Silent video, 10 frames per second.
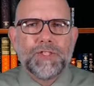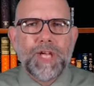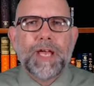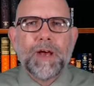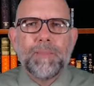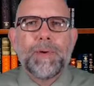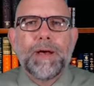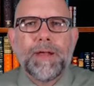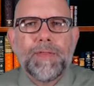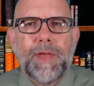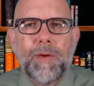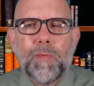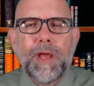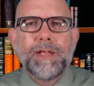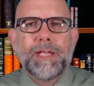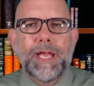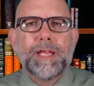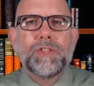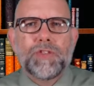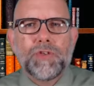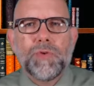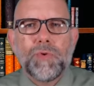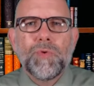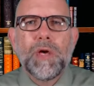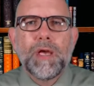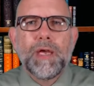Jacob that went into